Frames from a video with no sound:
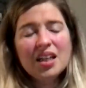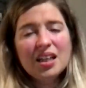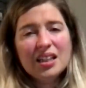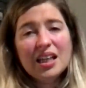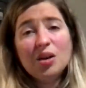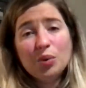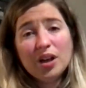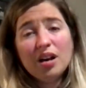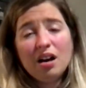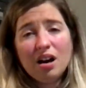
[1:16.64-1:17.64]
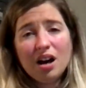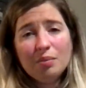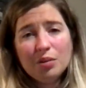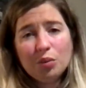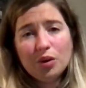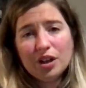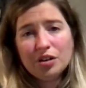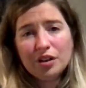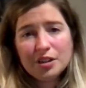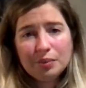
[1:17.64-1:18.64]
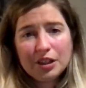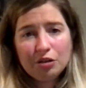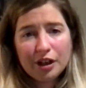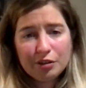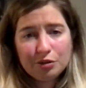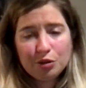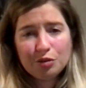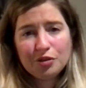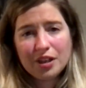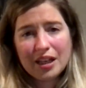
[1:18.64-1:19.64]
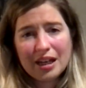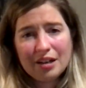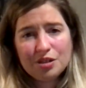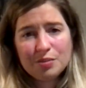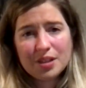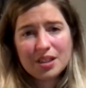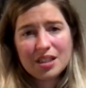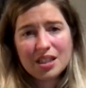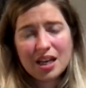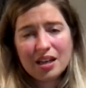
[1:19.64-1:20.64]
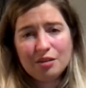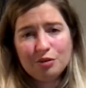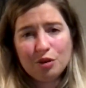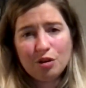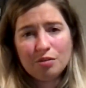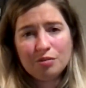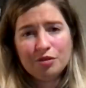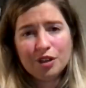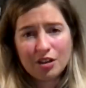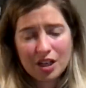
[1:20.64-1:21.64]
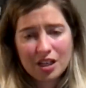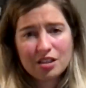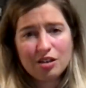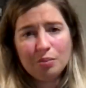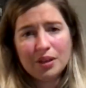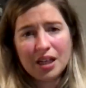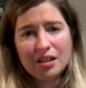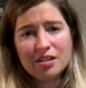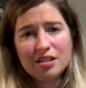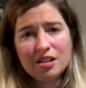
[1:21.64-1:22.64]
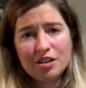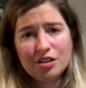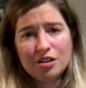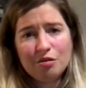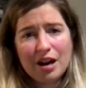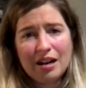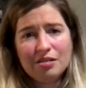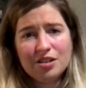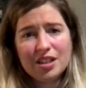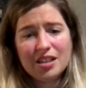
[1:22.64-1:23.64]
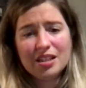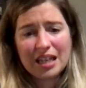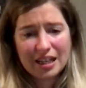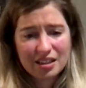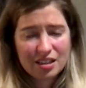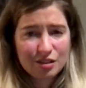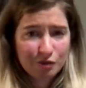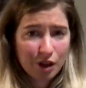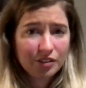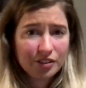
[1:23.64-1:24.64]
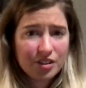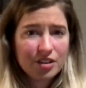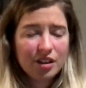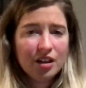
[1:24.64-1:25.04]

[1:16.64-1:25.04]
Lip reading: Yeah, we are. I mean, we're incredibly grateful for the announcements today from Fiona Hislop and Nicola Sturgeon around this latest fund.